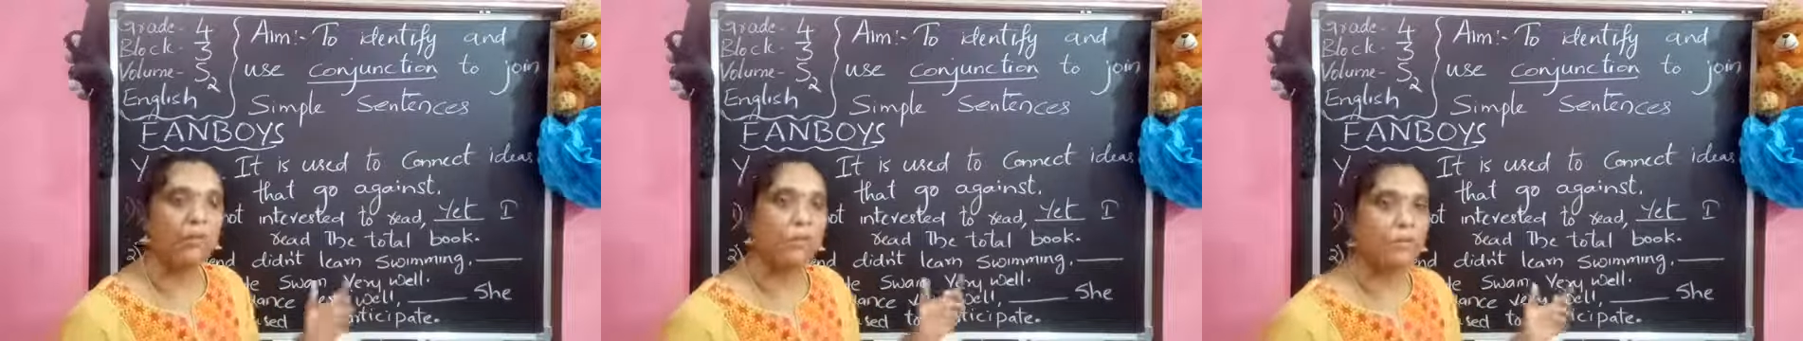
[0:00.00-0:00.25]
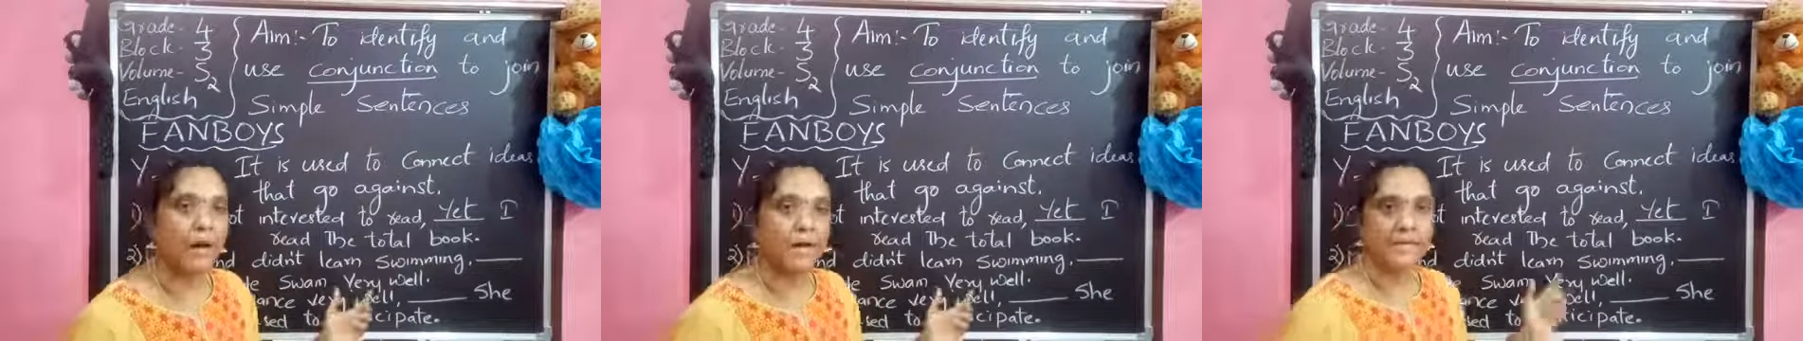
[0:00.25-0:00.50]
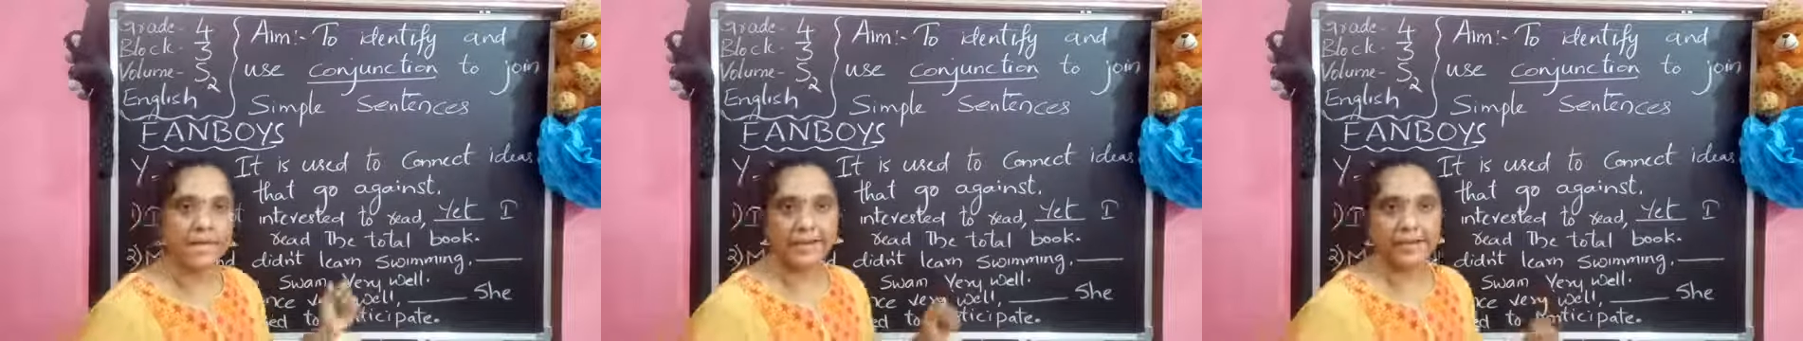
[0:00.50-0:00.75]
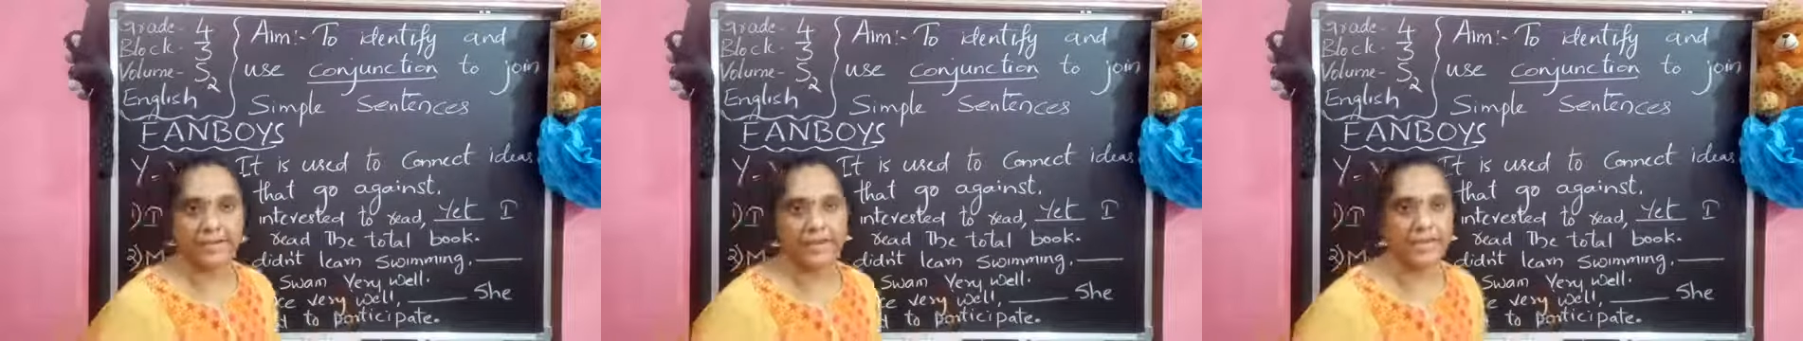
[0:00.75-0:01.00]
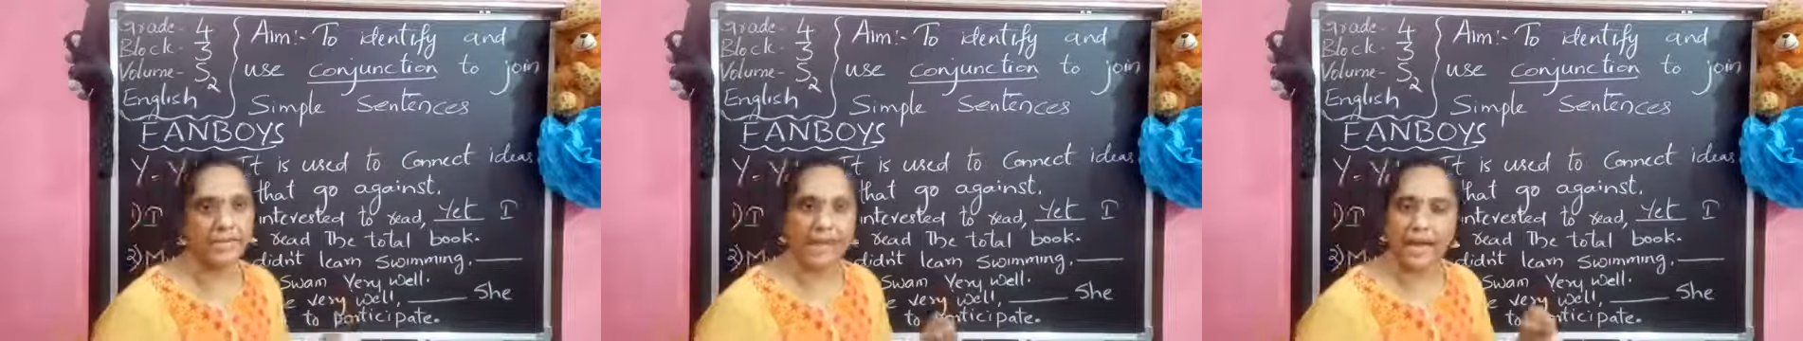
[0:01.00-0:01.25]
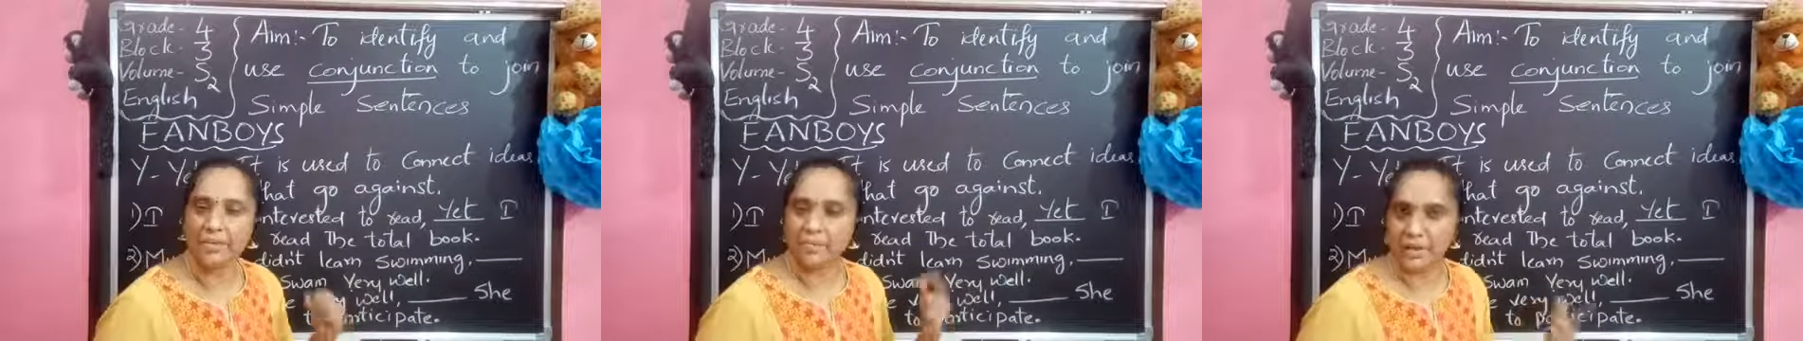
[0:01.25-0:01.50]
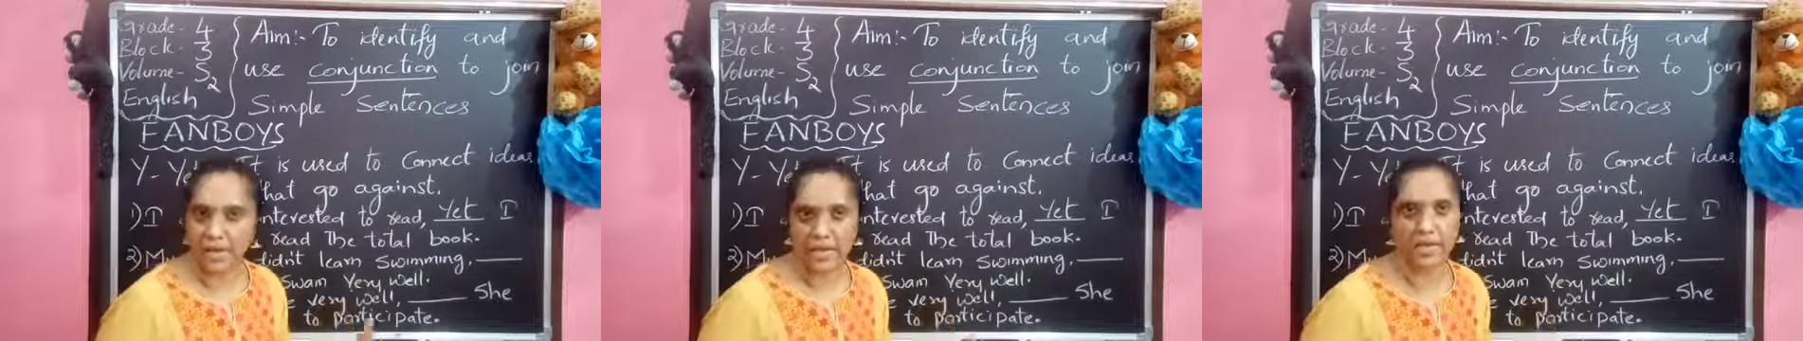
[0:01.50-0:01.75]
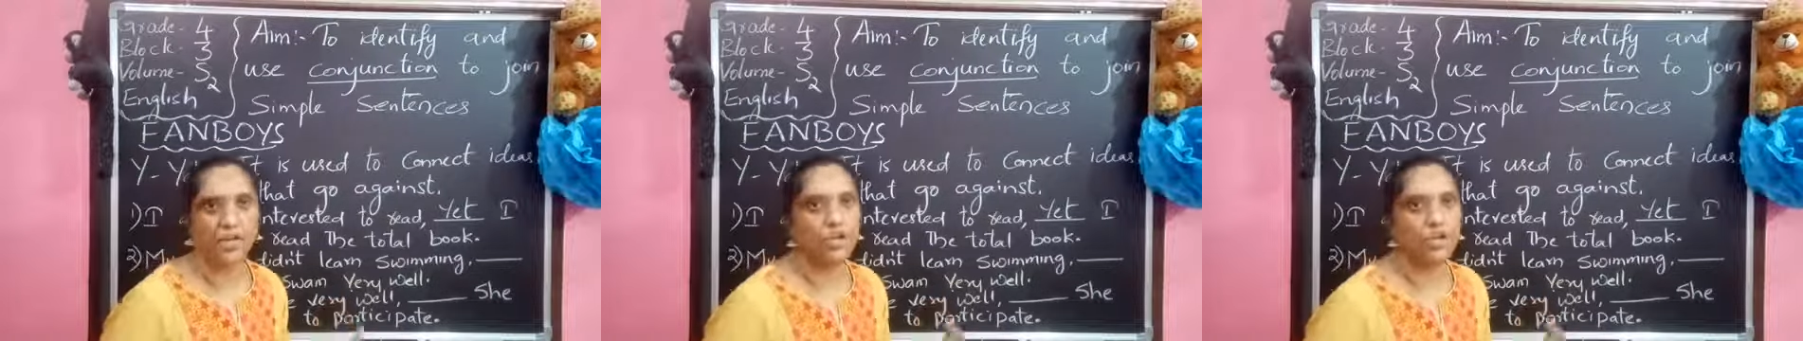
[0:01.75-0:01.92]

but and yet can be